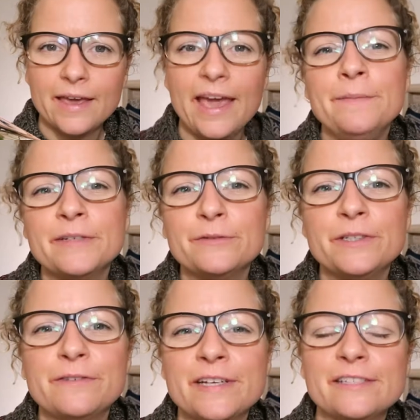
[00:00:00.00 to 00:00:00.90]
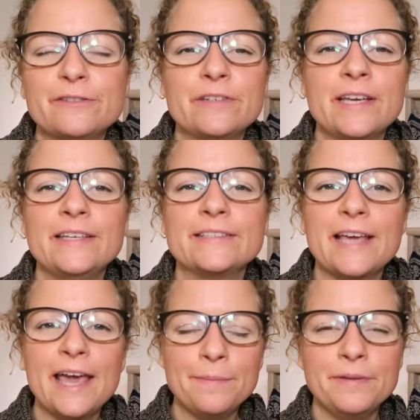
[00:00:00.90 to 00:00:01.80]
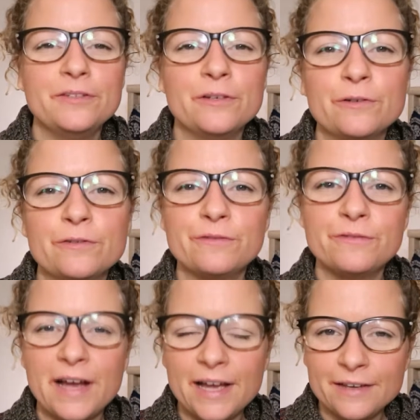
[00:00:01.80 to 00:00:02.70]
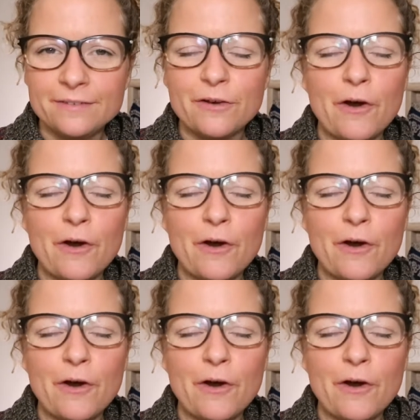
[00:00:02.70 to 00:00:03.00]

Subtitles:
Hey my sweet friends, today is episode 5